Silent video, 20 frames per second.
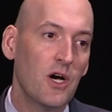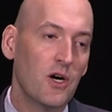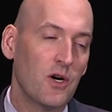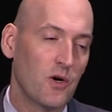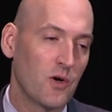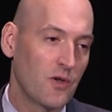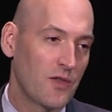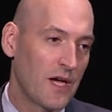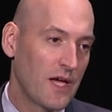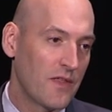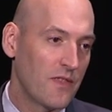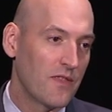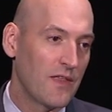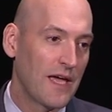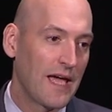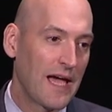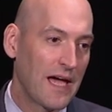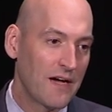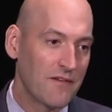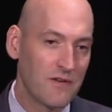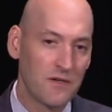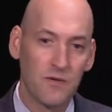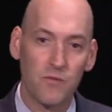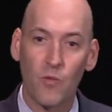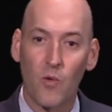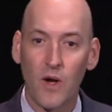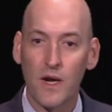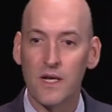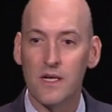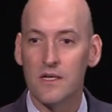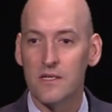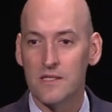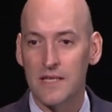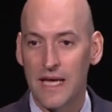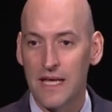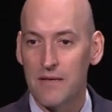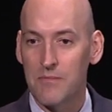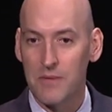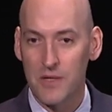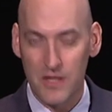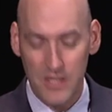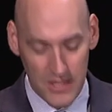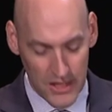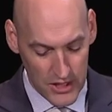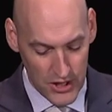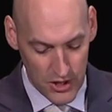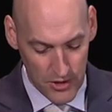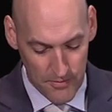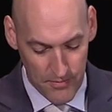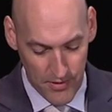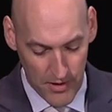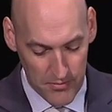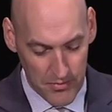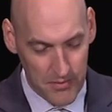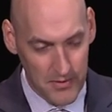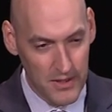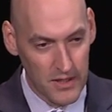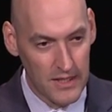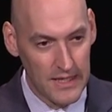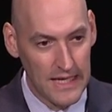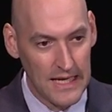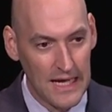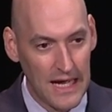or that they have a 1 in 10 million year probability.